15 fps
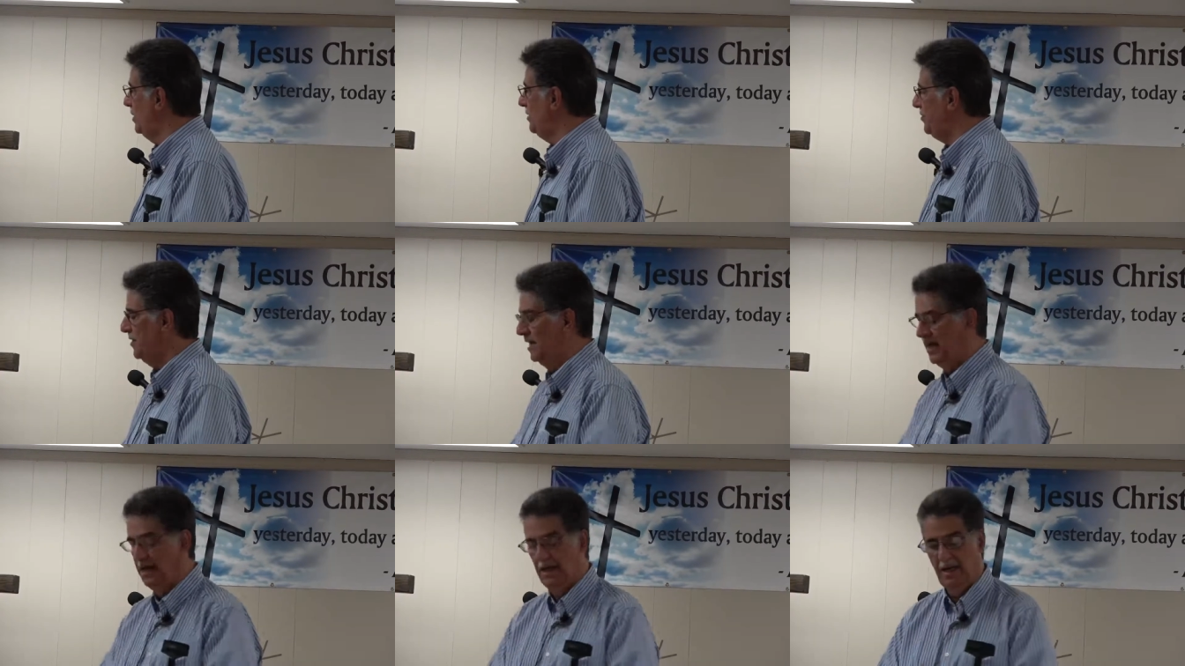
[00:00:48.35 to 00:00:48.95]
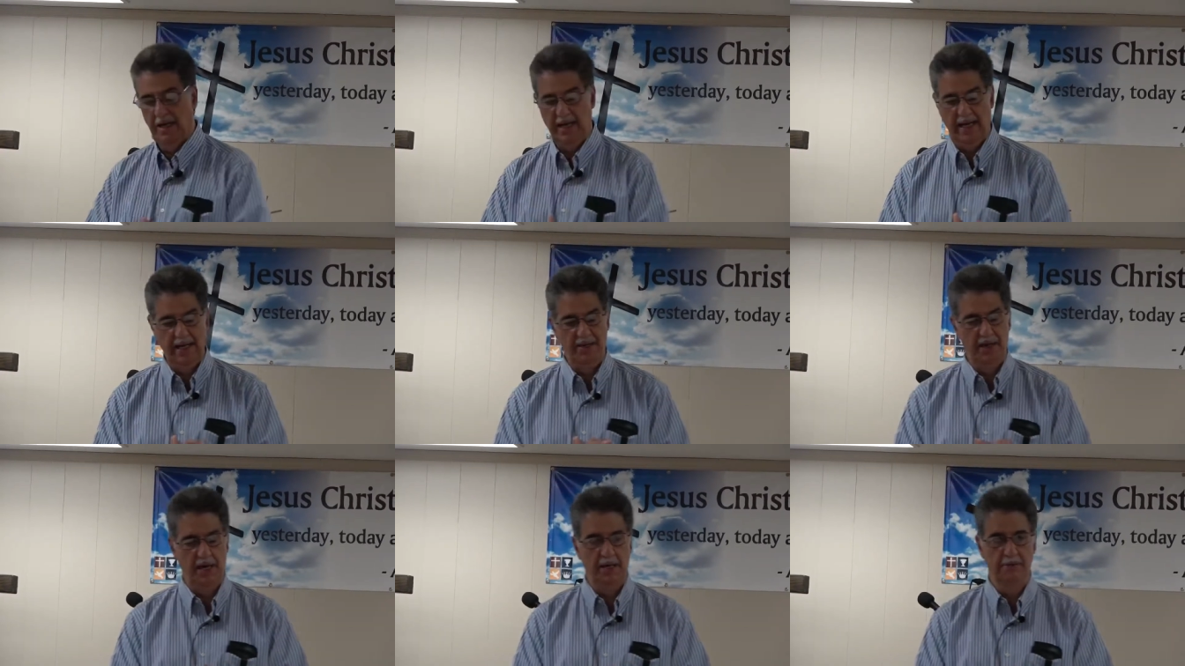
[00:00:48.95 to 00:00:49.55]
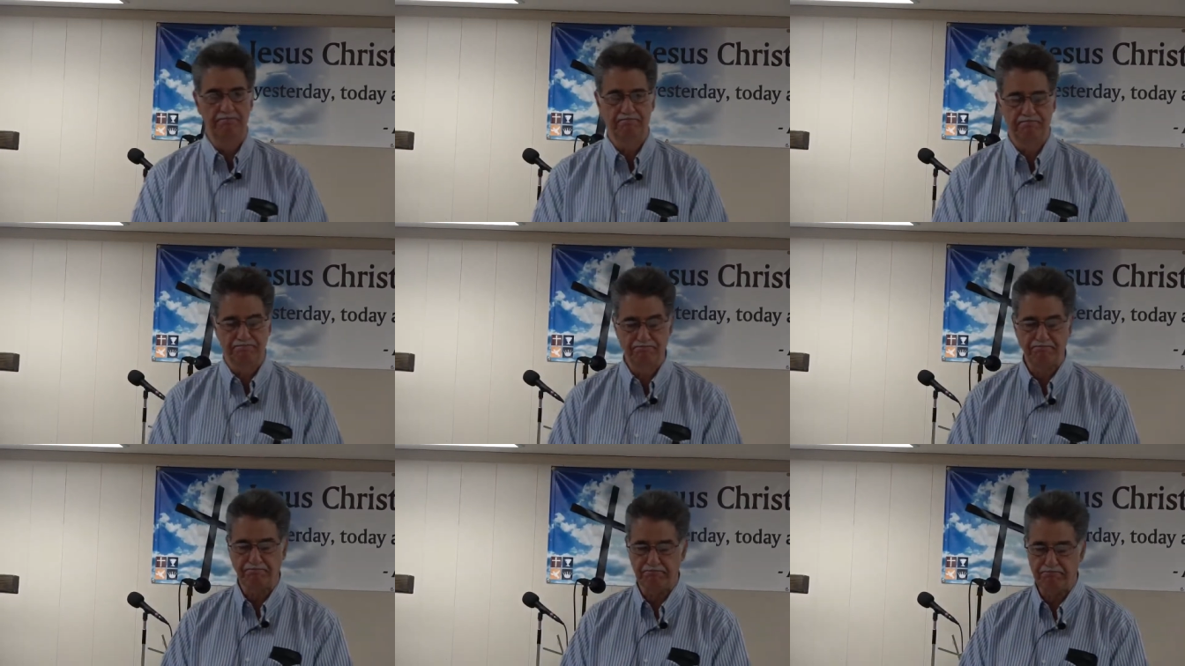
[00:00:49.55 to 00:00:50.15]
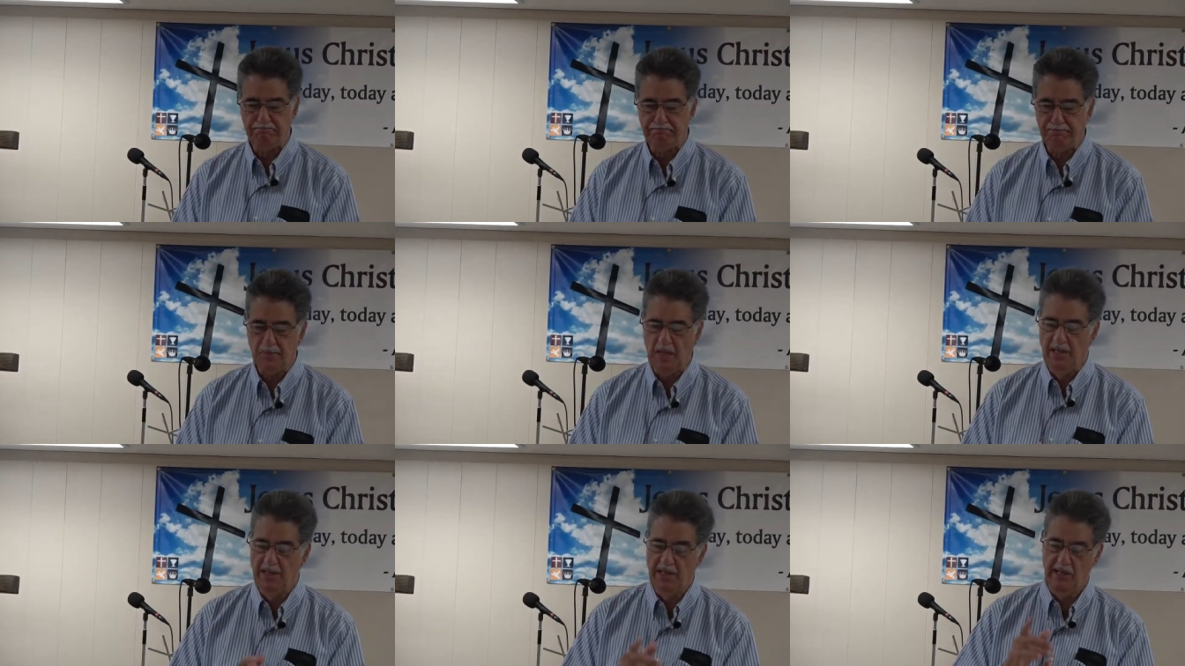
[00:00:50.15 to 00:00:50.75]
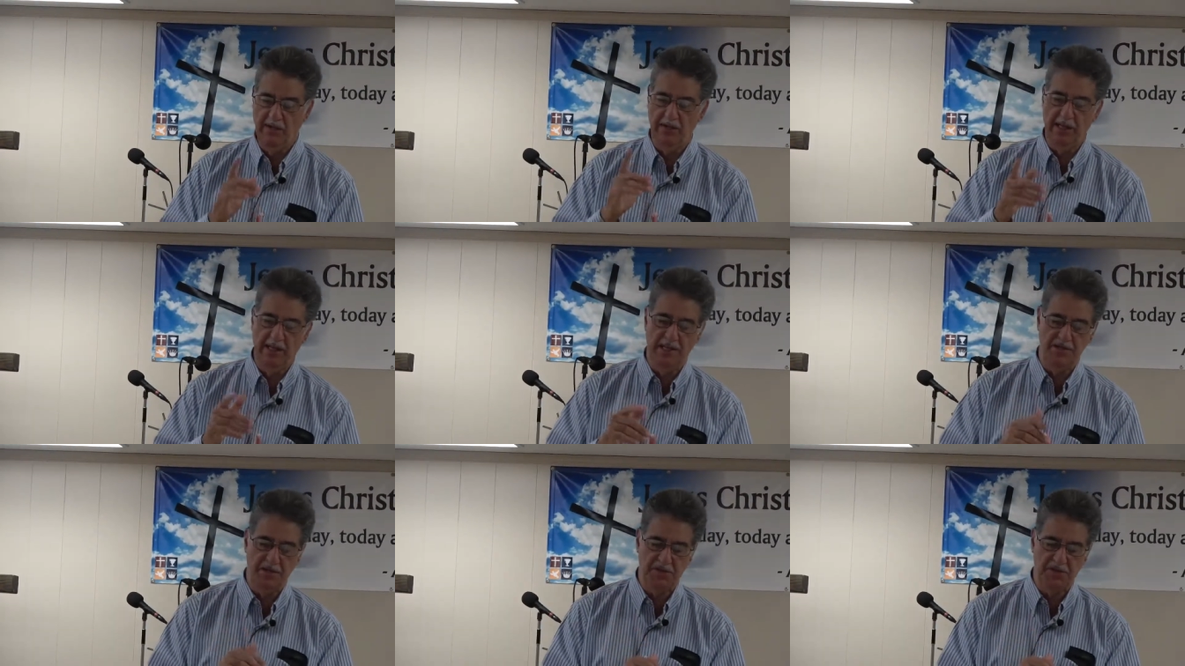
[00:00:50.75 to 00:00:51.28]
with. And, uh, and here it is.